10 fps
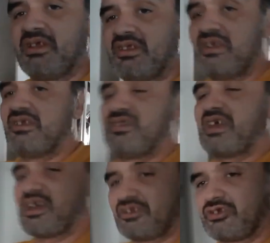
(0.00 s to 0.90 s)
the
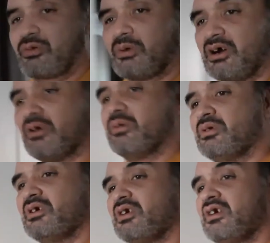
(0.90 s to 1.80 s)
status quo
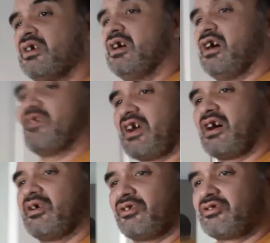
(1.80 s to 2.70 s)
of
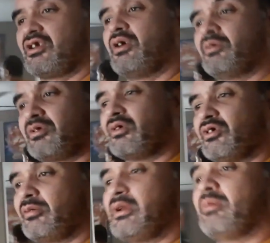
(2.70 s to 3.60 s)
how the show was
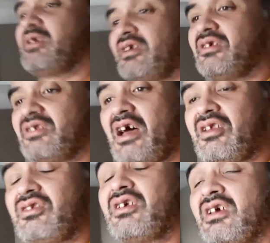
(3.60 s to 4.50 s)
going to be because
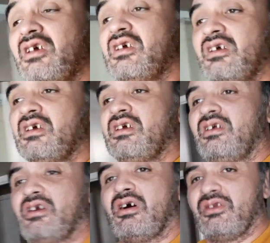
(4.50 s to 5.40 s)
that's
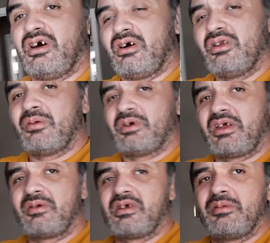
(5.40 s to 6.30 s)
you know, not only were
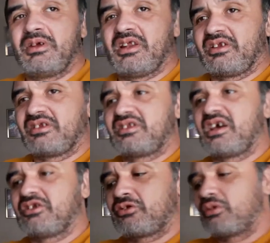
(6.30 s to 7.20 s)
they going to be like the
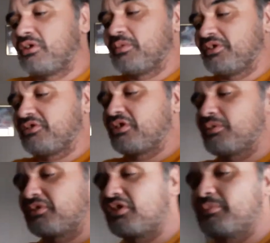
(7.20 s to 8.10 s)
status quo what the show
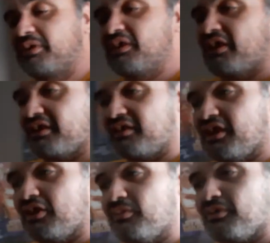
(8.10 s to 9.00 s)
was going to be like
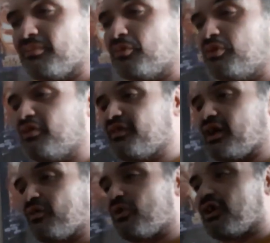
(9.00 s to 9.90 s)
now, with a more of
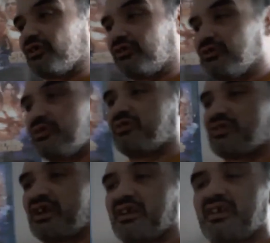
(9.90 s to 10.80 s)
that raw, Toonage
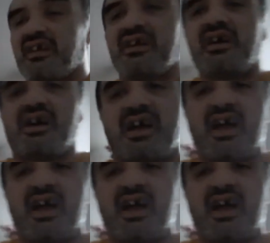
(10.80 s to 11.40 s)
like uh,